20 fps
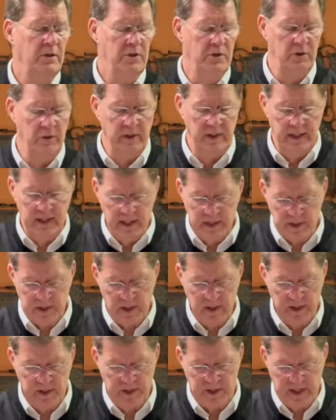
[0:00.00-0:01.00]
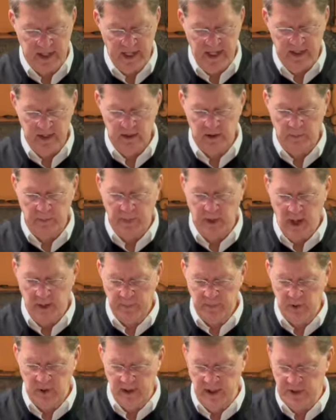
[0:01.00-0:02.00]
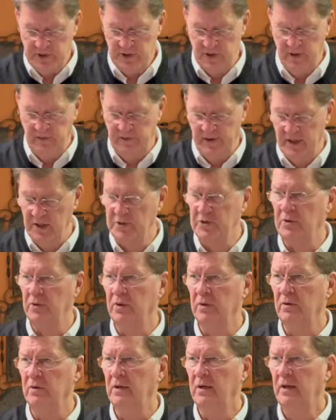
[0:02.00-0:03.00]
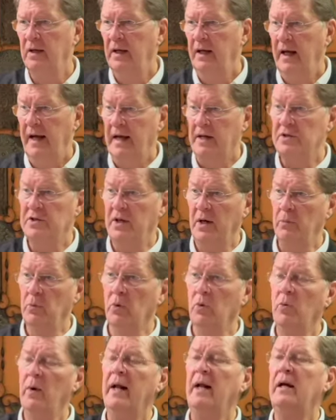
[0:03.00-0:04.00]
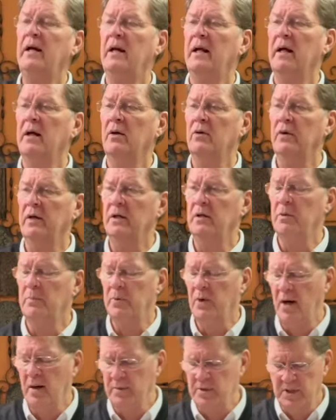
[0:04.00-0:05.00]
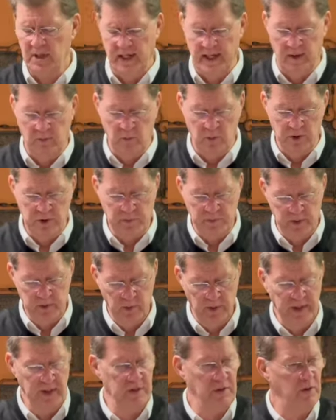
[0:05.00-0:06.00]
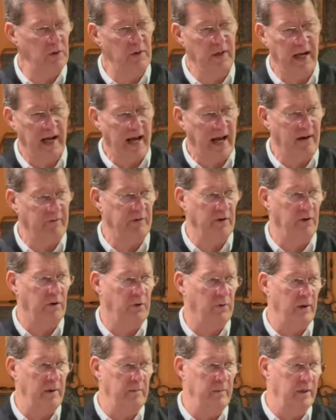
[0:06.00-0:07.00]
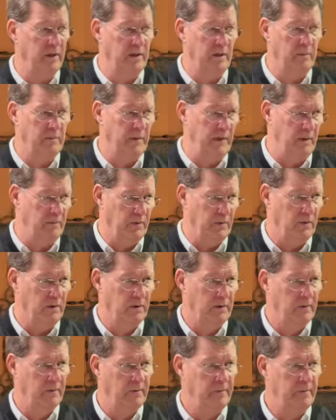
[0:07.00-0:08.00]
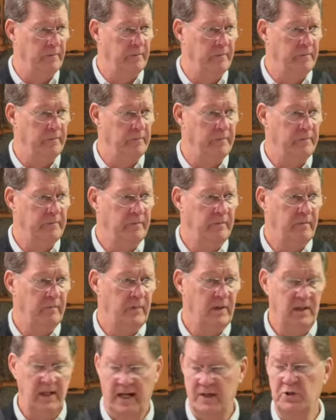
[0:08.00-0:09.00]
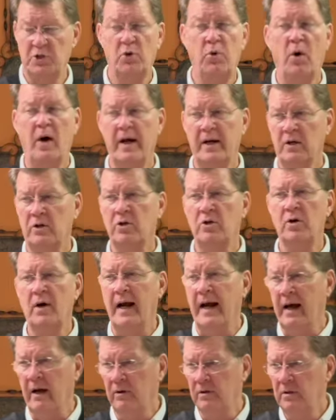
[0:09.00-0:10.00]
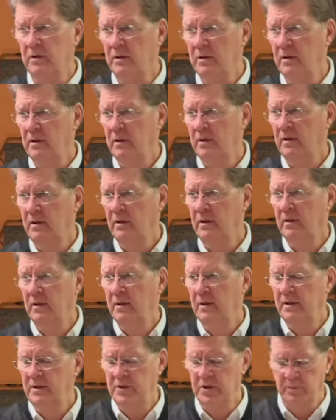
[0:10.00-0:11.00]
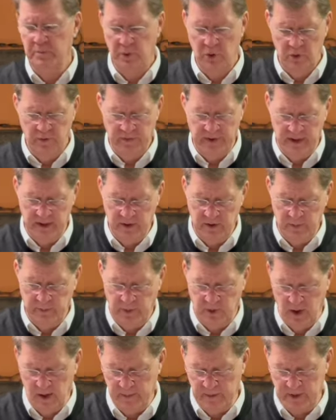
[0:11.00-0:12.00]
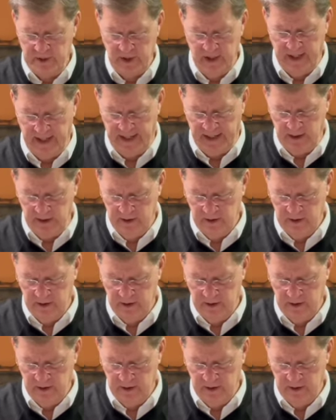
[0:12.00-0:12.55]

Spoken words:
you could easily say that the population of Israel, as they were ready to enter into the promised land, was between 2.5 and 3 million people. That's quite a crowd to move into the promised land.